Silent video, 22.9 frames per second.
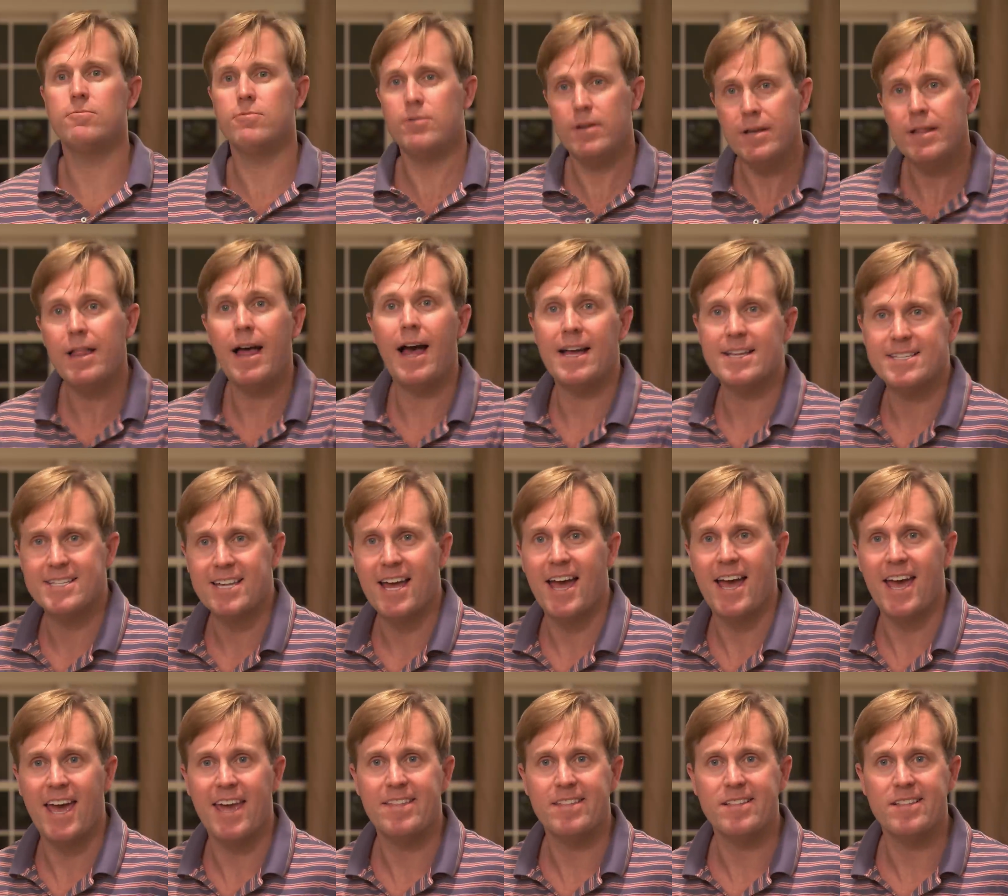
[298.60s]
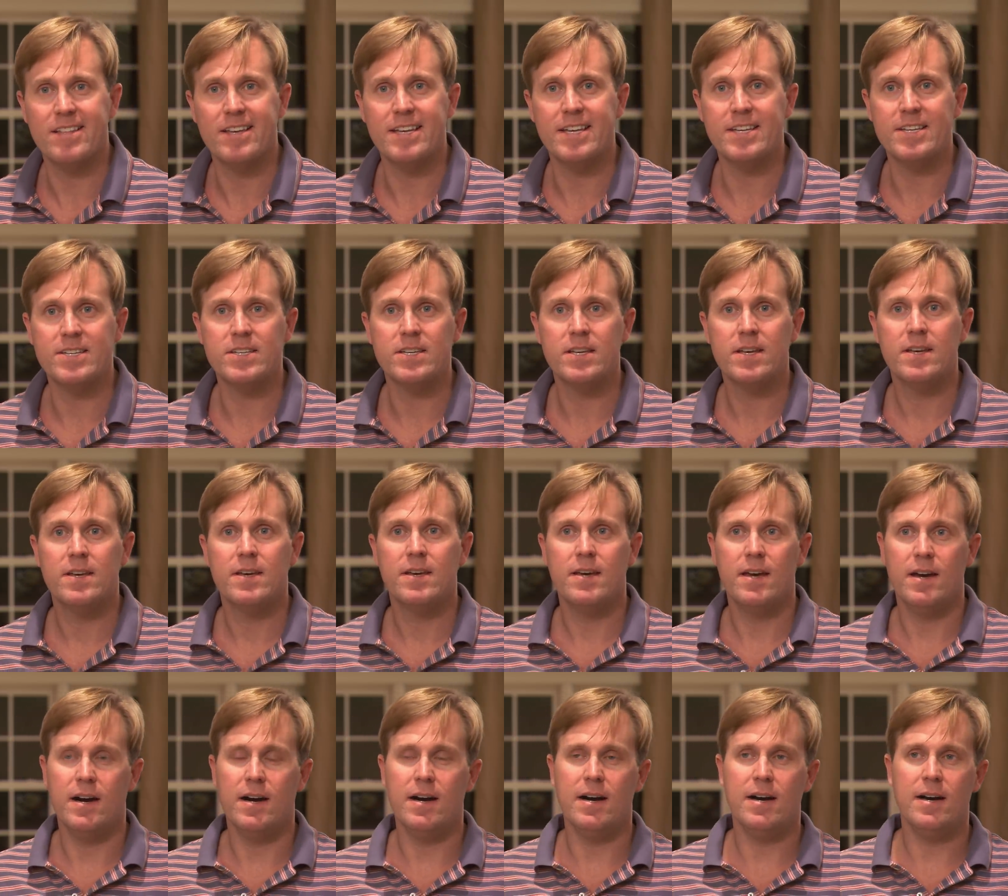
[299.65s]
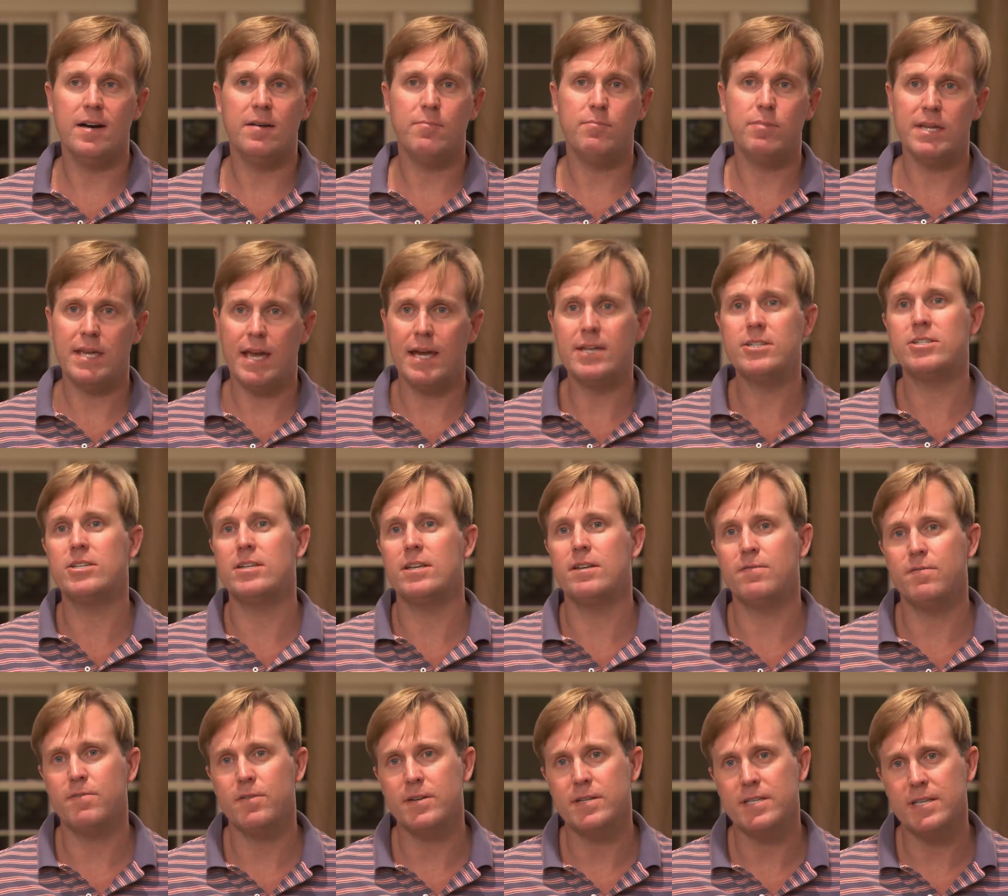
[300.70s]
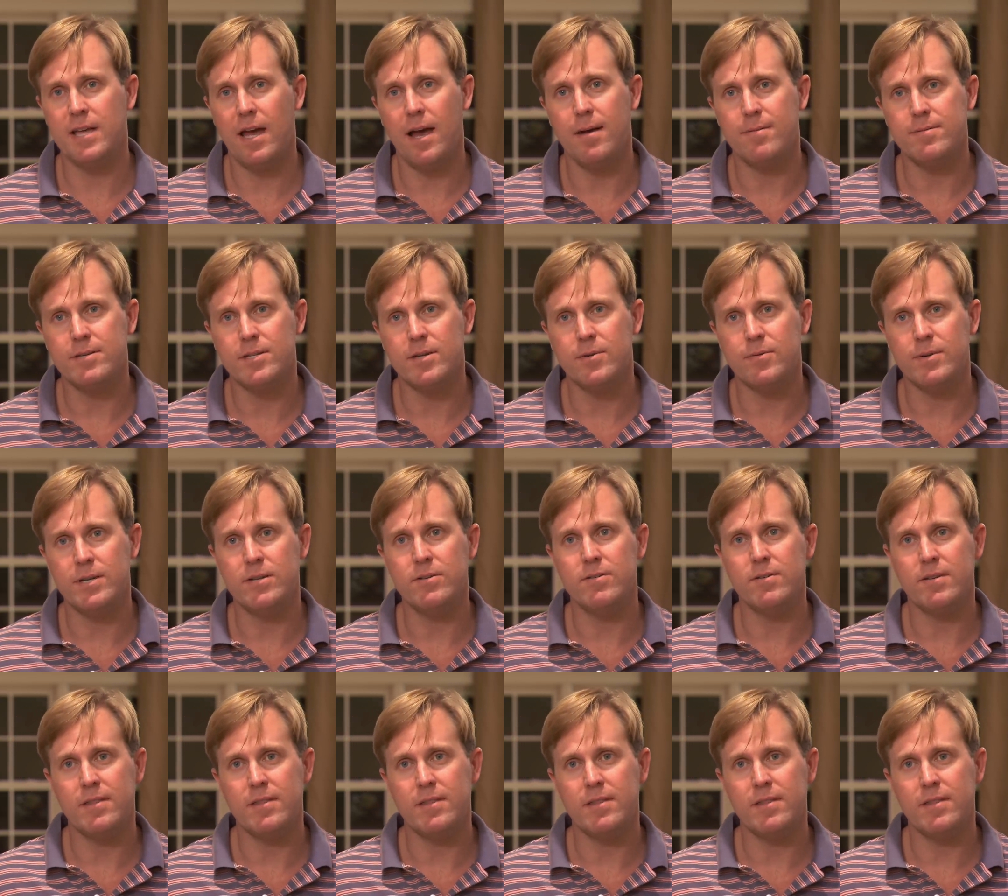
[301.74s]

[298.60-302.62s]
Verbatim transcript: realized I had the leash, but yet she didn't freeze up. So we knew